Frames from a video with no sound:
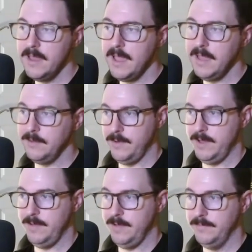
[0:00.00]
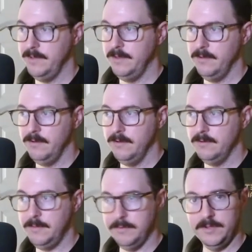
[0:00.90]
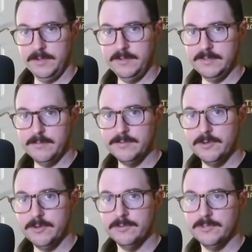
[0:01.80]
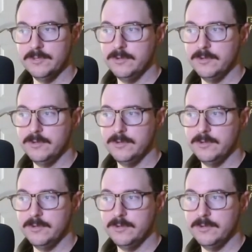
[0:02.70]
Anyway, typically in these episodes,